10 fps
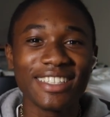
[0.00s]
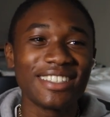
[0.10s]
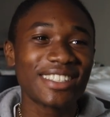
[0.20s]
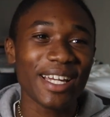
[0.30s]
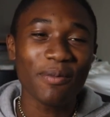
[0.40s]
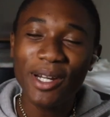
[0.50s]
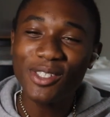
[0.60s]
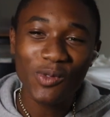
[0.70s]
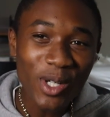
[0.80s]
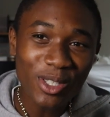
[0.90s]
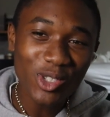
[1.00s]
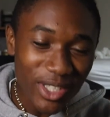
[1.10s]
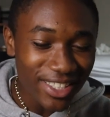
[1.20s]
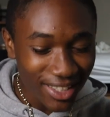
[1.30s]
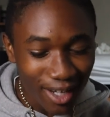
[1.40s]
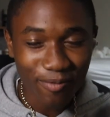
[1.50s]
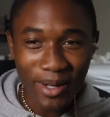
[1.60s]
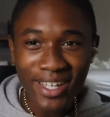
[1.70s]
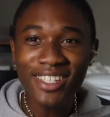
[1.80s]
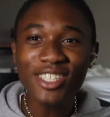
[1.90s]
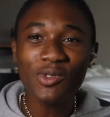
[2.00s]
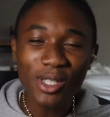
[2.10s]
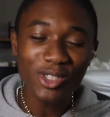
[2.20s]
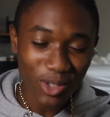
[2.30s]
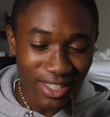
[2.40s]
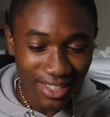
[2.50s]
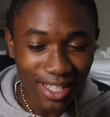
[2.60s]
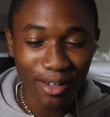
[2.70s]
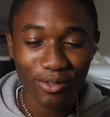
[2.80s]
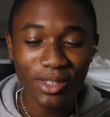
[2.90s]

And it's like, bro, this is real street stuff, man. This is real street stuff.